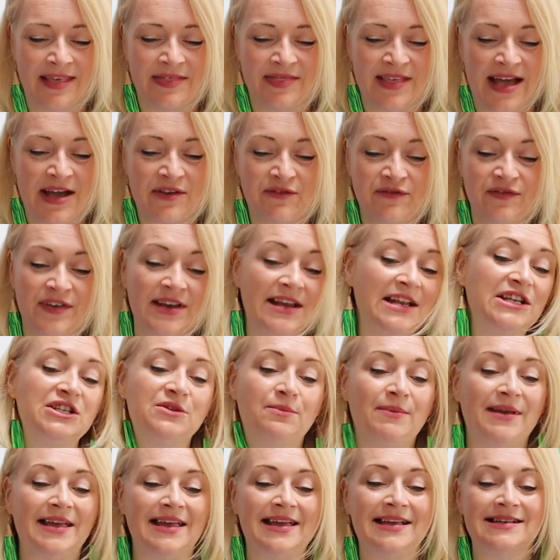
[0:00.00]
that
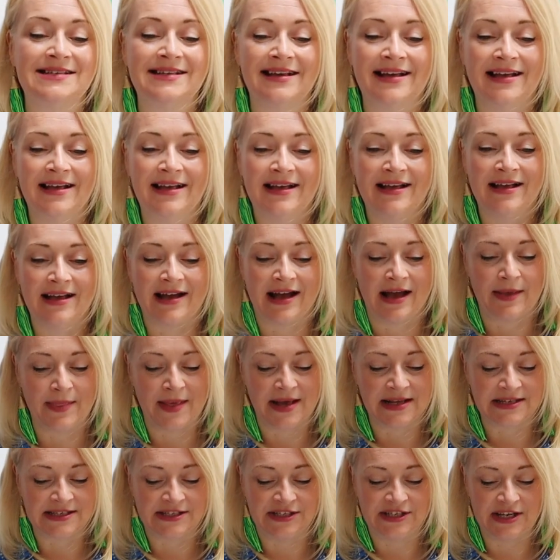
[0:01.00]
finished bead, and
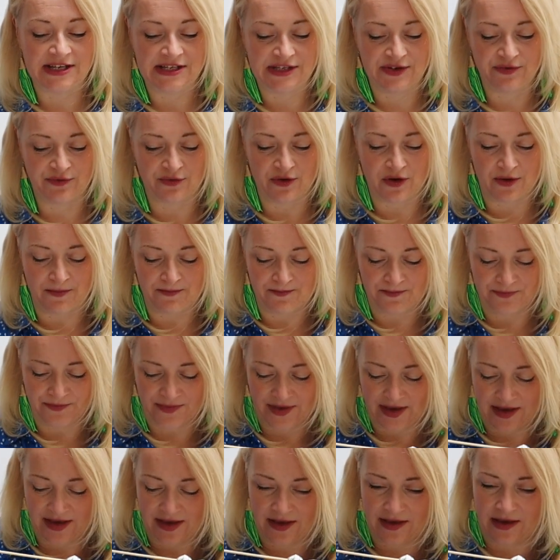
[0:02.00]
that's just from
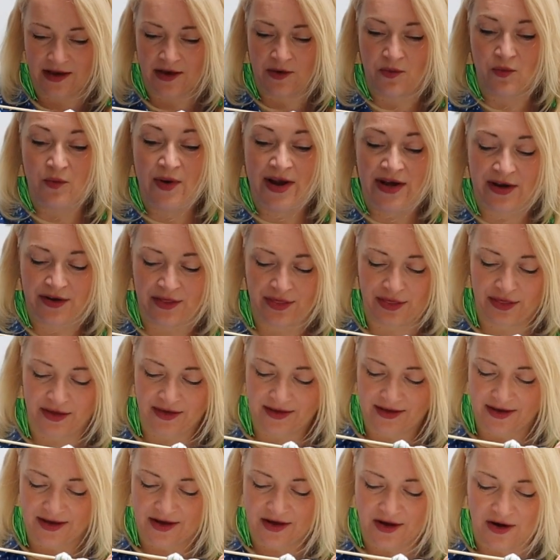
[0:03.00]
a
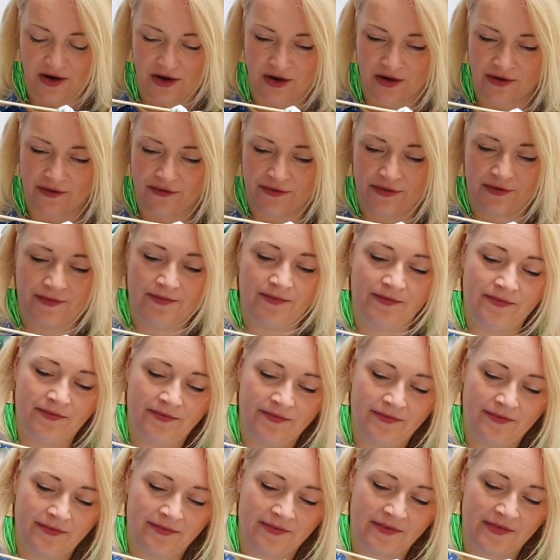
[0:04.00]
width of
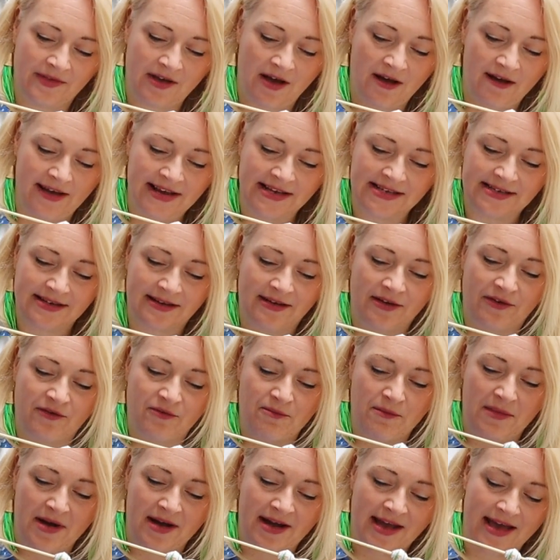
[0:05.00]
the height
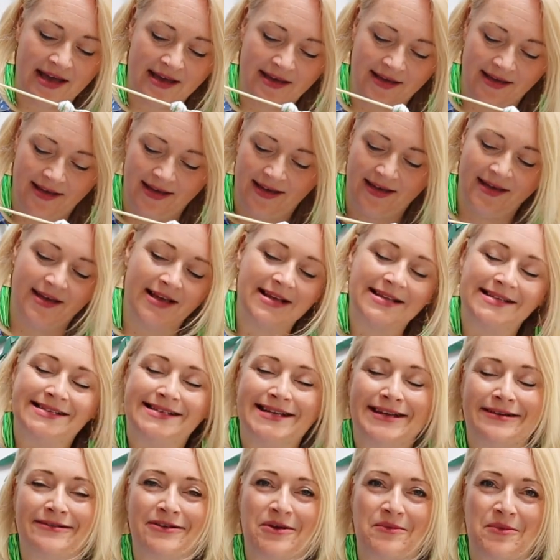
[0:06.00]
of my
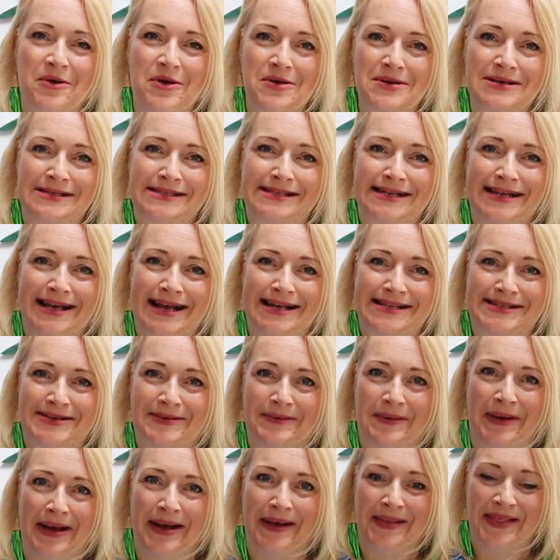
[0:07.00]
cereal box, as
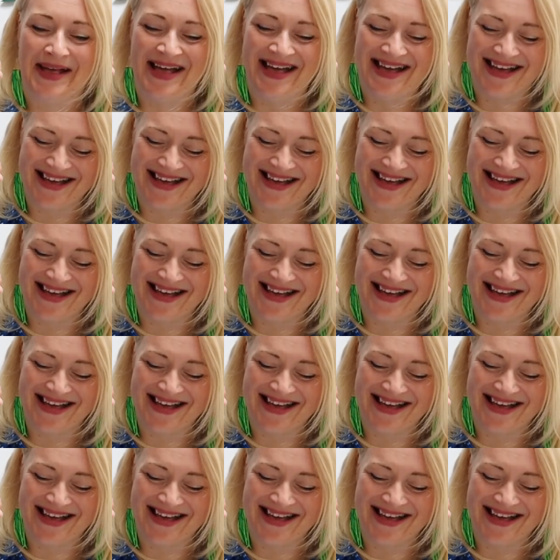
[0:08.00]
it were.